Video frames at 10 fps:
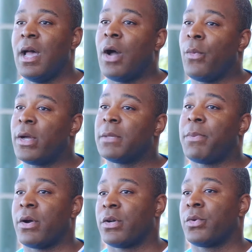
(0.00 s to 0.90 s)
I wanted to
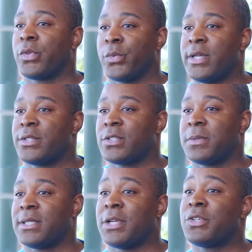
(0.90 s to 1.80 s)
partner with Reasor's
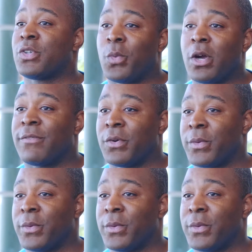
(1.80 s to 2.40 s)
because I used to work for